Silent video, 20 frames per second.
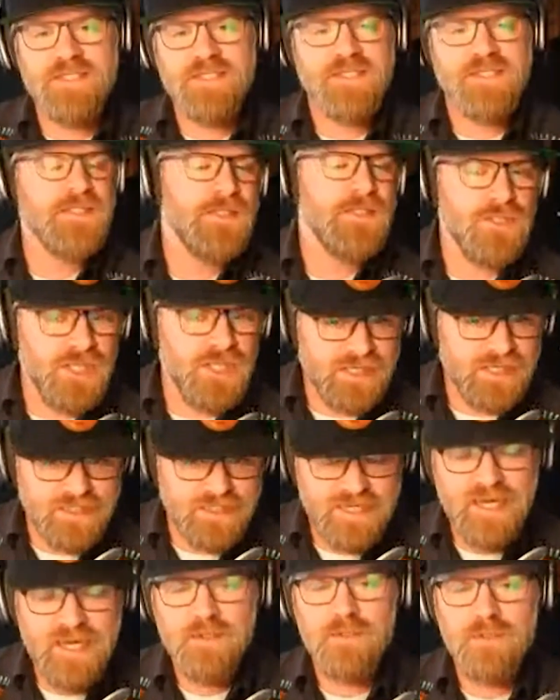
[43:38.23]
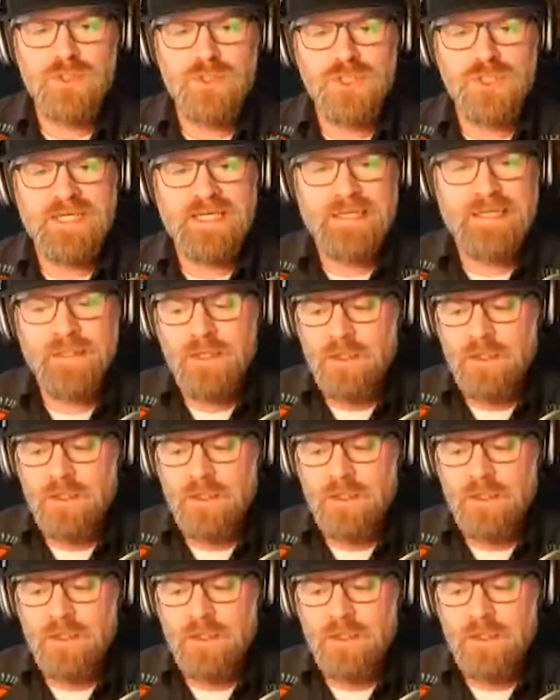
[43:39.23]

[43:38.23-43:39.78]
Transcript: believe that this is a